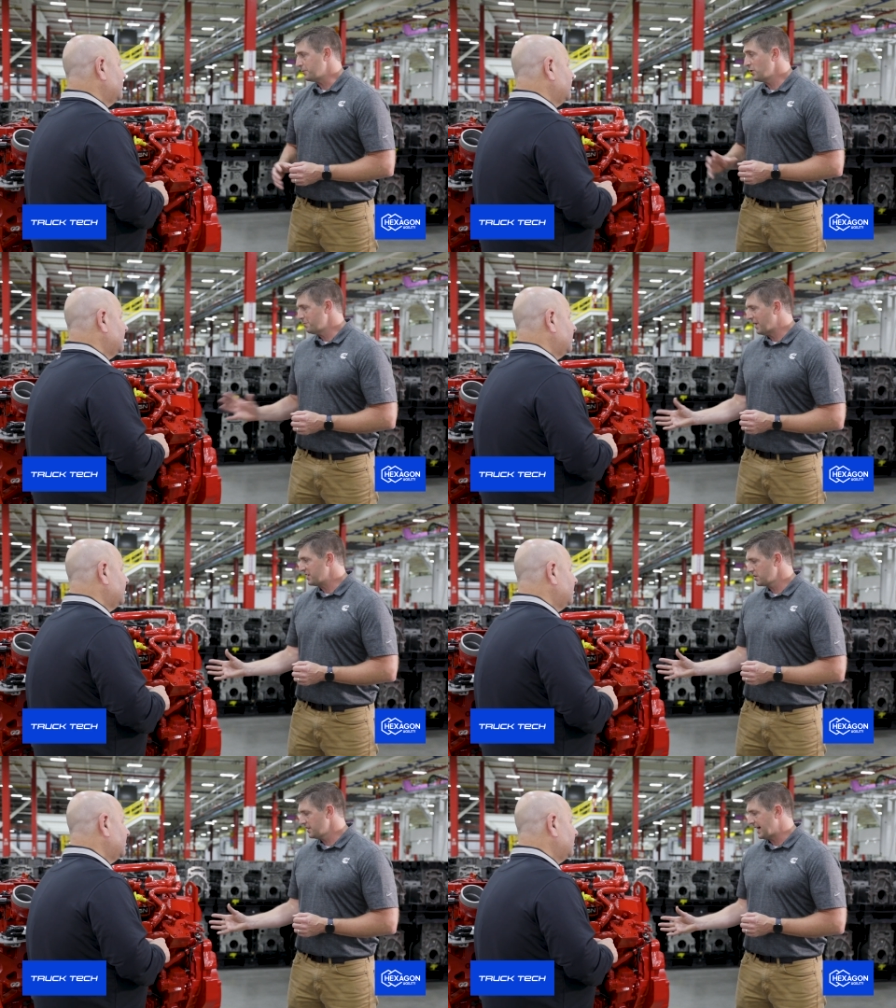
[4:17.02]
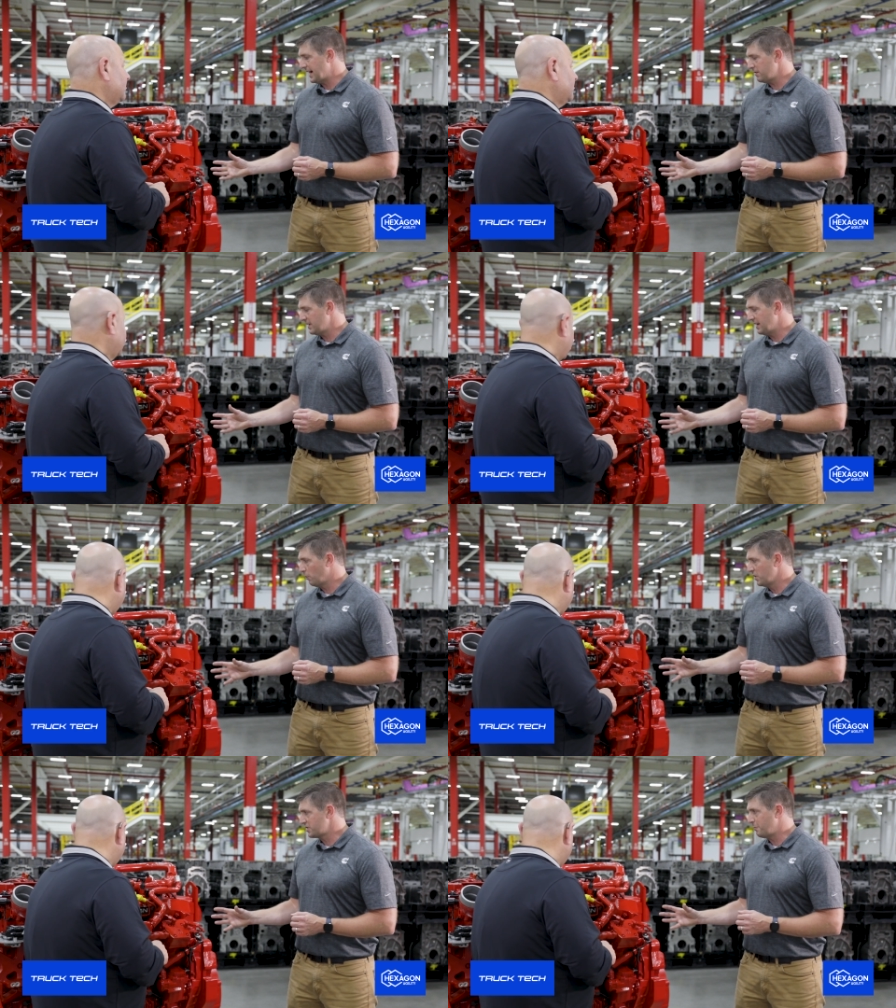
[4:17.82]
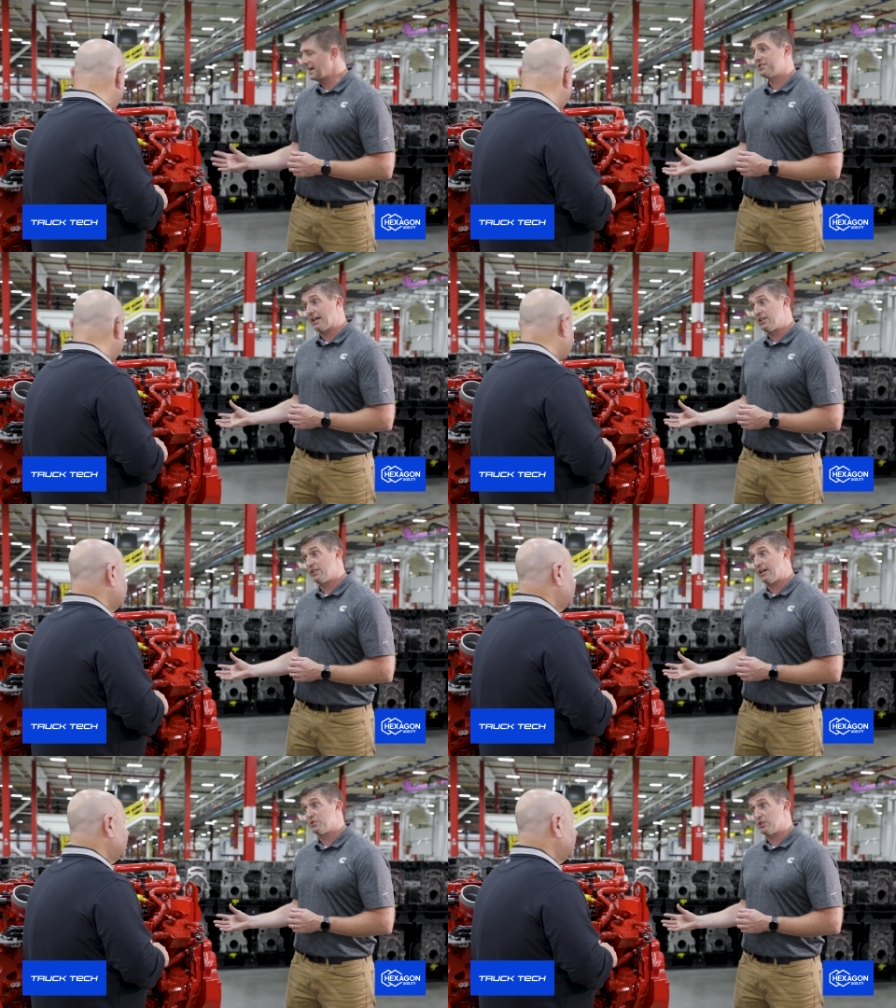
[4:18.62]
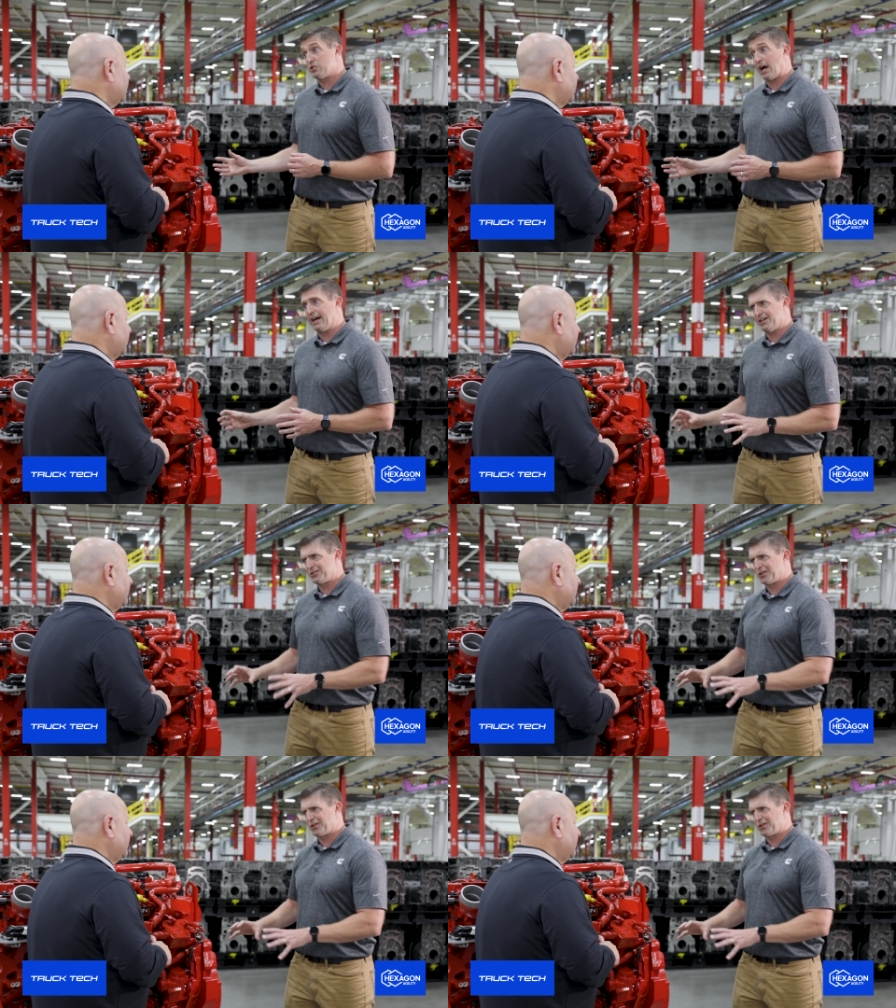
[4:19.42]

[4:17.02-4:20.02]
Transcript: You had mentioned that it was a base engine that was in China.